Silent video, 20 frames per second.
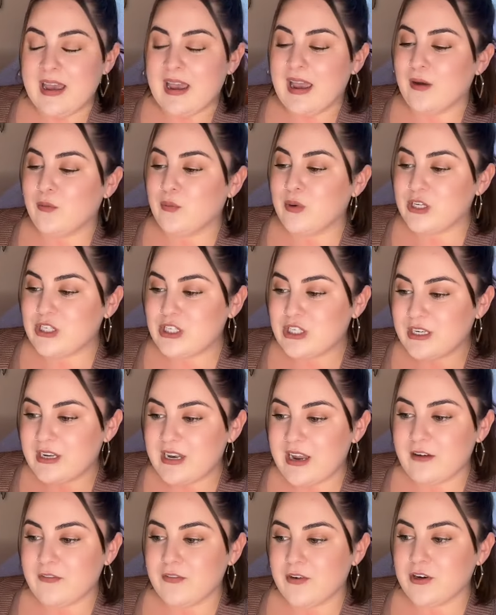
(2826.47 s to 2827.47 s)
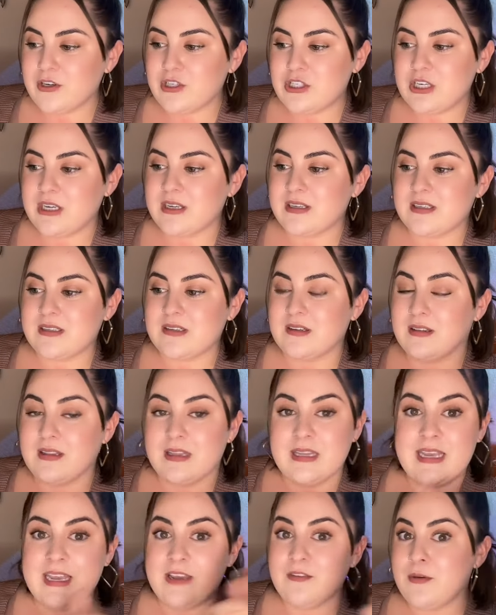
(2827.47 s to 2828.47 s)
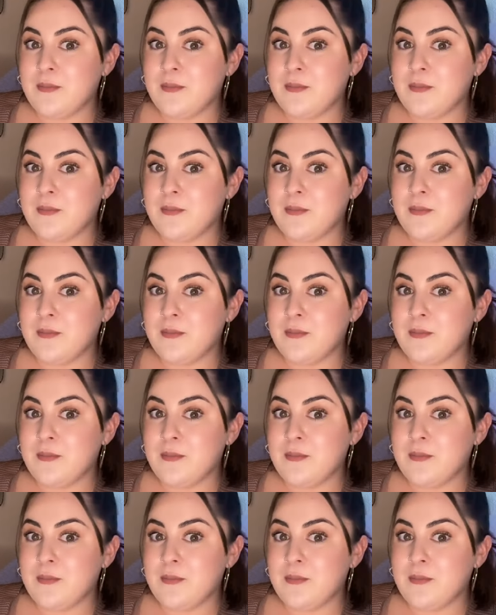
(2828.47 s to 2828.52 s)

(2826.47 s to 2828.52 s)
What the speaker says: And we should never just leave